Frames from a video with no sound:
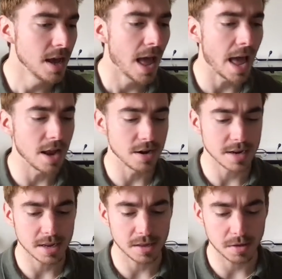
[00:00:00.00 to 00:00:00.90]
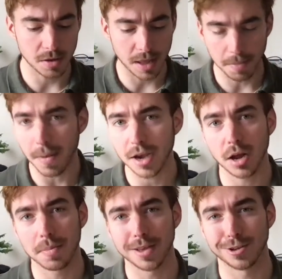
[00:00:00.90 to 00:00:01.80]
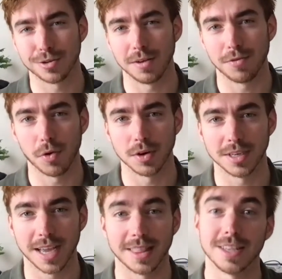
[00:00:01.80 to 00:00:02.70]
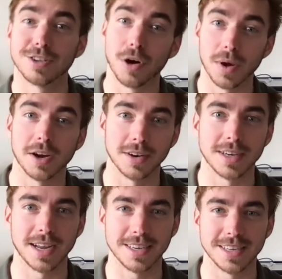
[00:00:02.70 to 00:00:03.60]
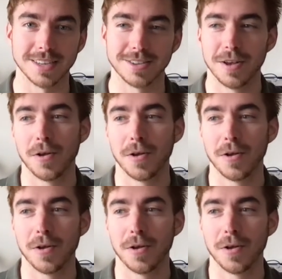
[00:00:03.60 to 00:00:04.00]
and it might not be as straightforward to get these coherent ideas,